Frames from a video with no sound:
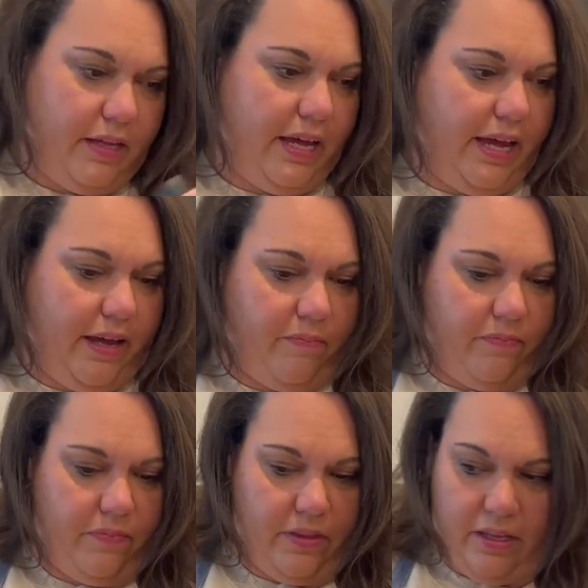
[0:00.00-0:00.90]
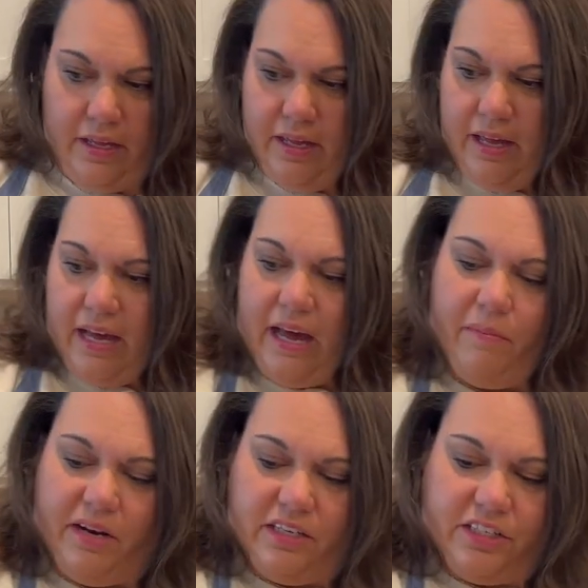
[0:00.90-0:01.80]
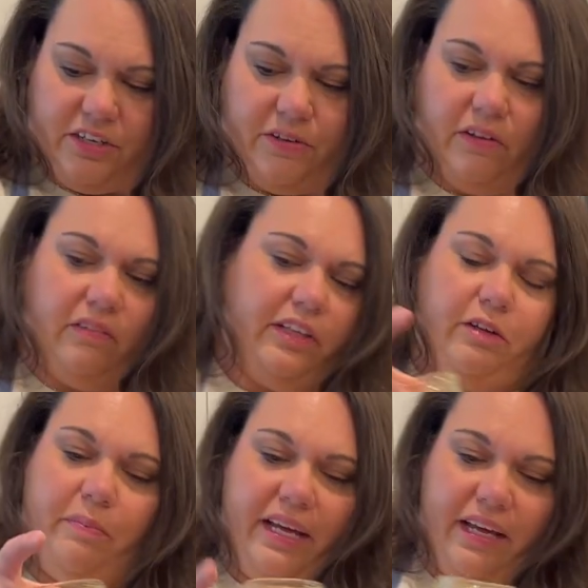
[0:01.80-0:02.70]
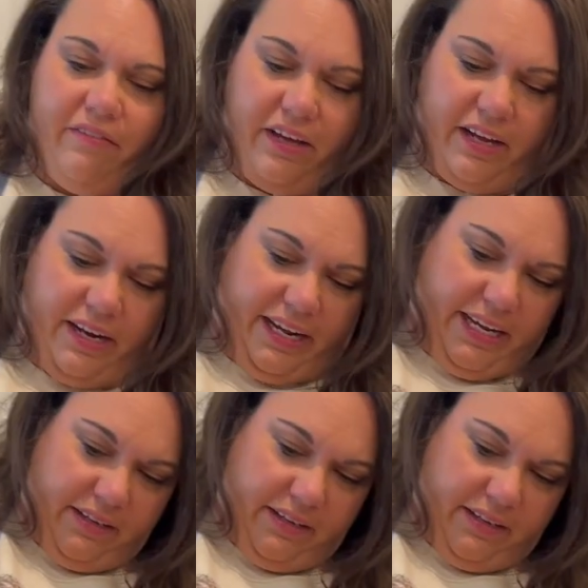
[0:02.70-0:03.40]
okay. I'm gonna do a little bit of honey.